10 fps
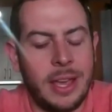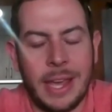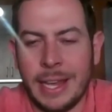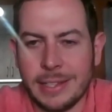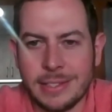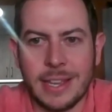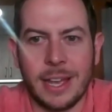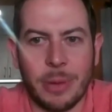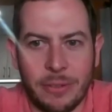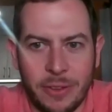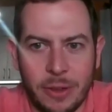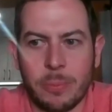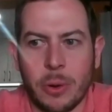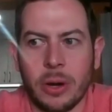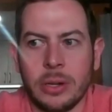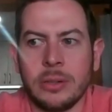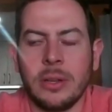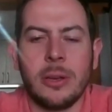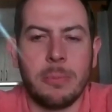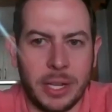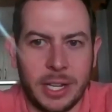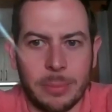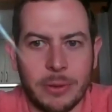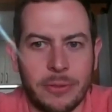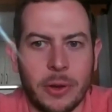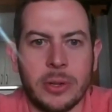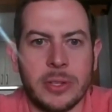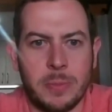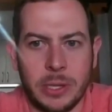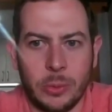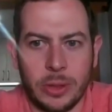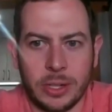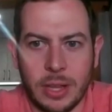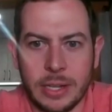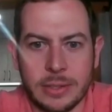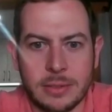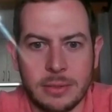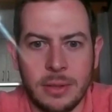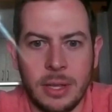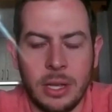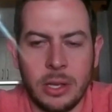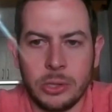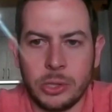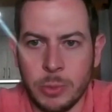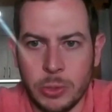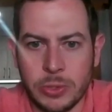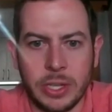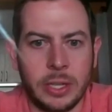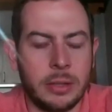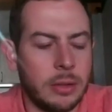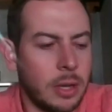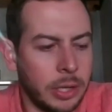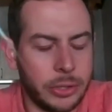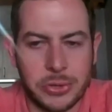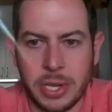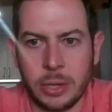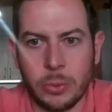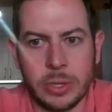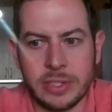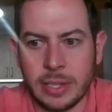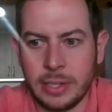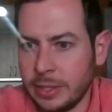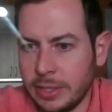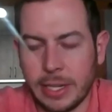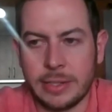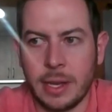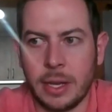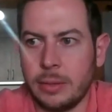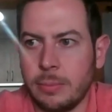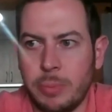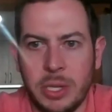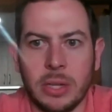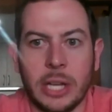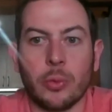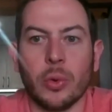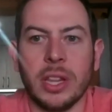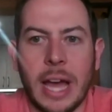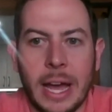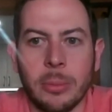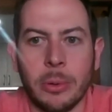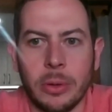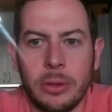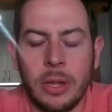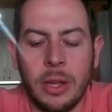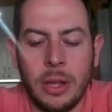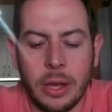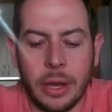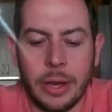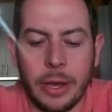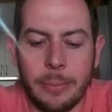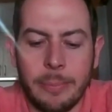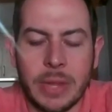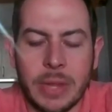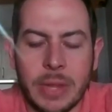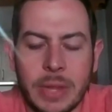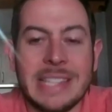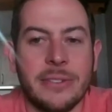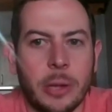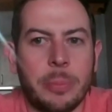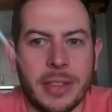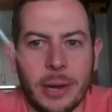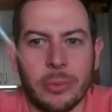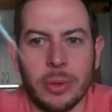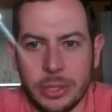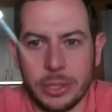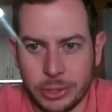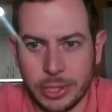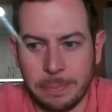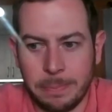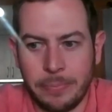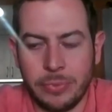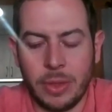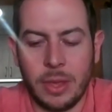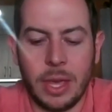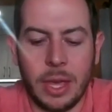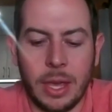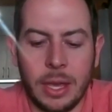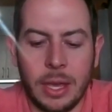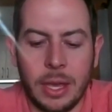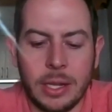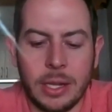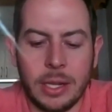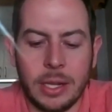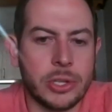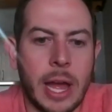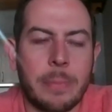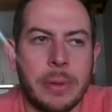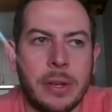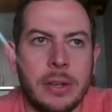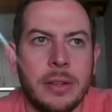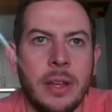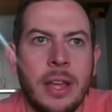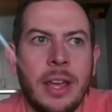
Hands down, my favorite part, picking up the phone and speaking with the clients schmoozing, hmm. understanding what is that needed to get done, being like reliable, um, and developing that relationship. And it just so happened